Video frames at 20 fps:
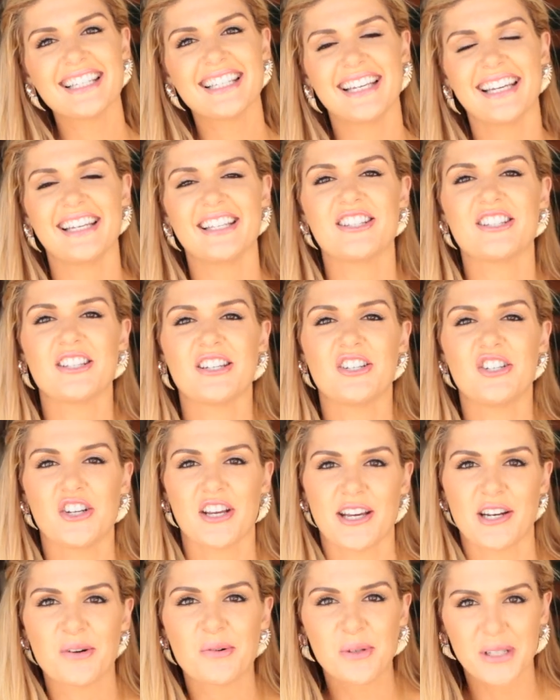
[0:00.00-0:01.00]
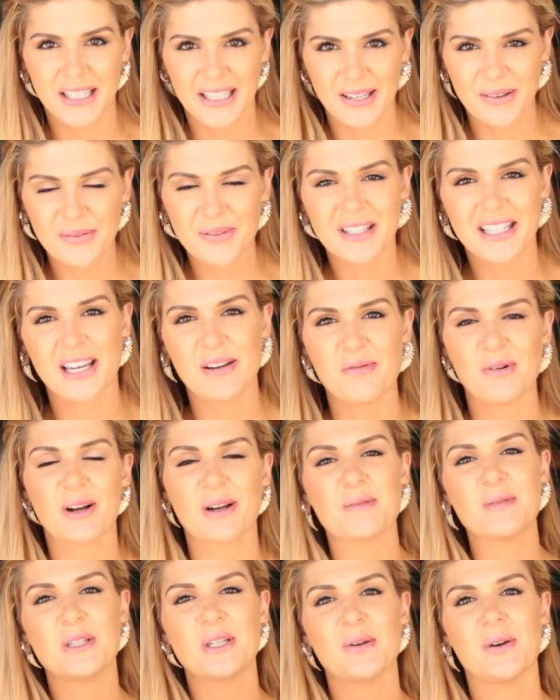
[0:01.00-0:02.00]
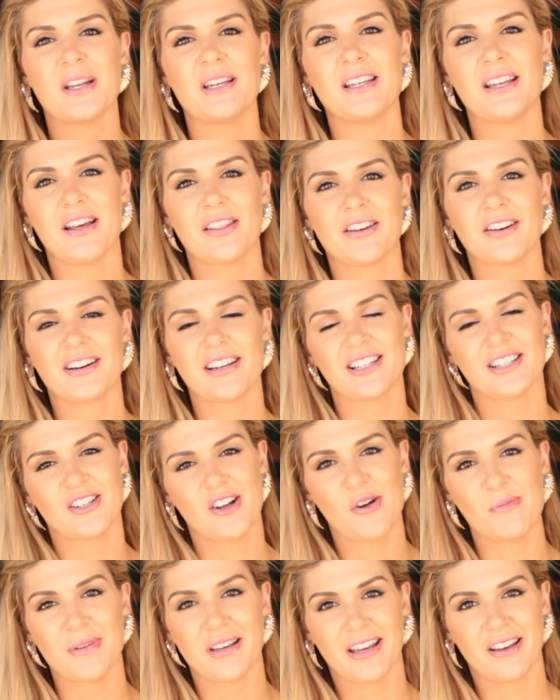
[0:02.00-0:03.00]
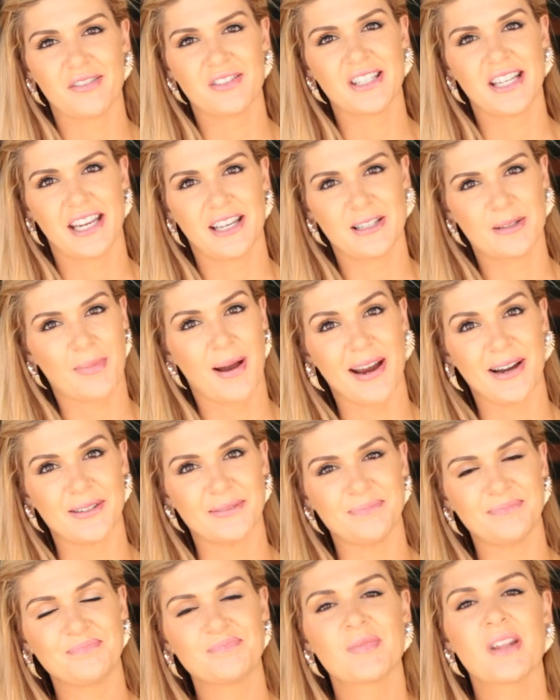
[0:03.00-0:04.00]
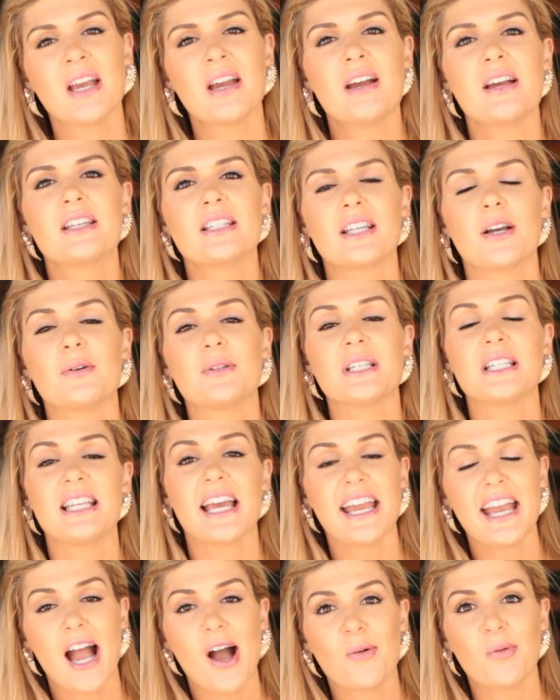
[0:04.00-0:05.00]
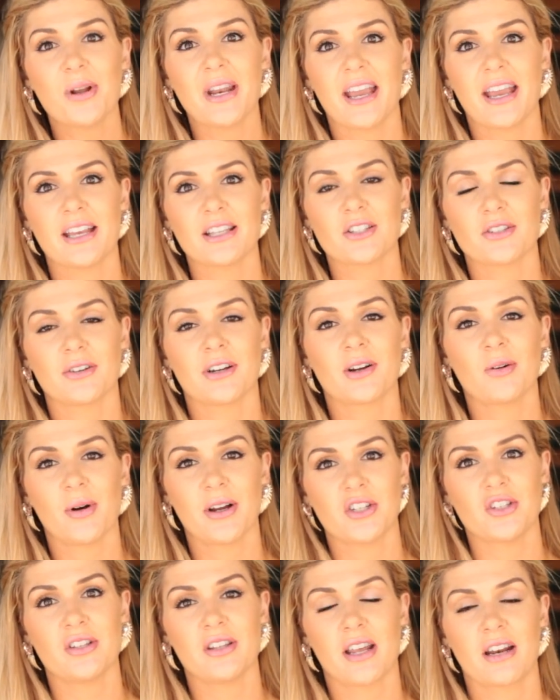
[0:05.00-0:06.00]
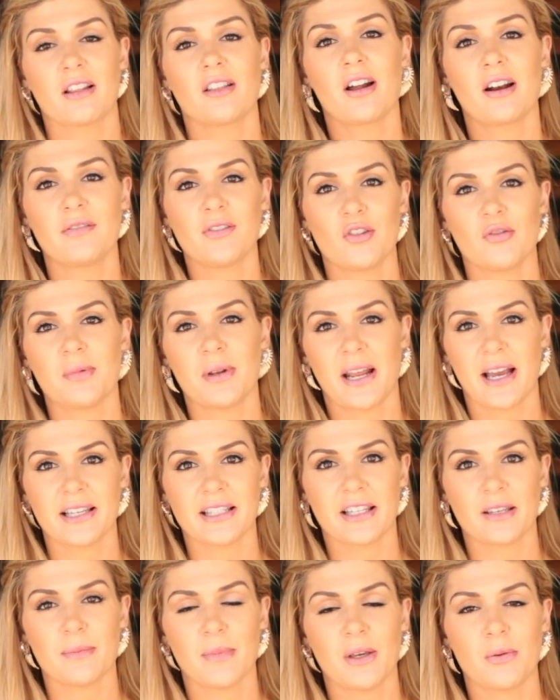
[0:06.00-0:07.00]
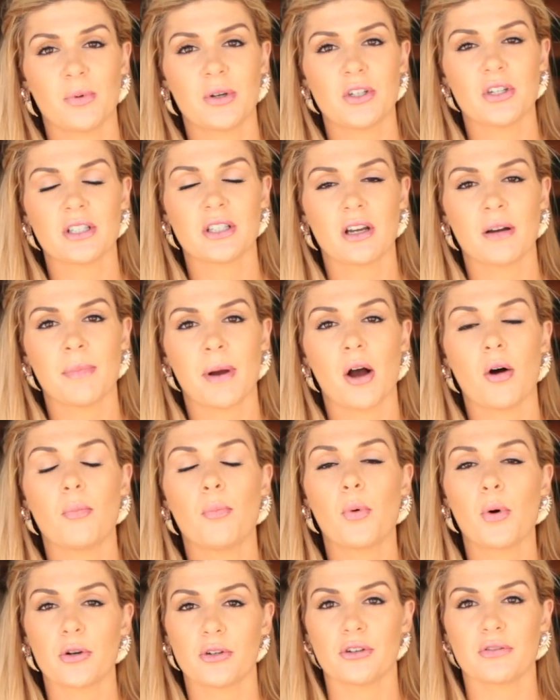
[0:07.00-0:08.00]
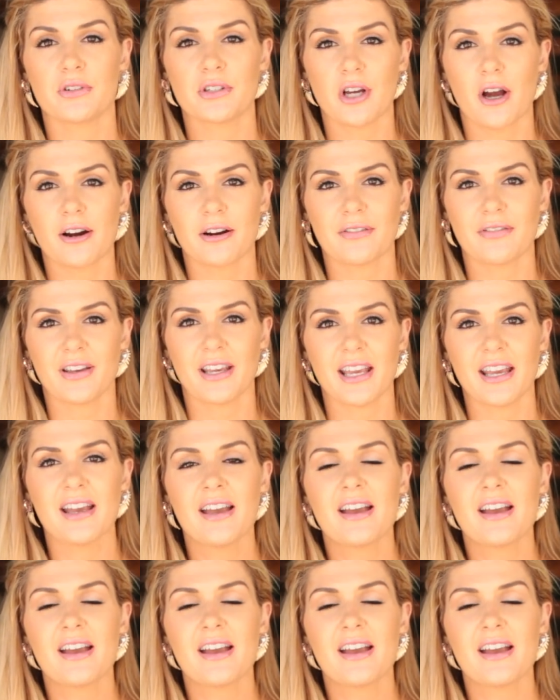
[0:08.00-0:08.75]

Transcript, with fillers: it's Jana Williams, and welcome to another installment of Stay Inspired. So, today I want to answer a question that a lot of you have been asking me, which is about portrait photography.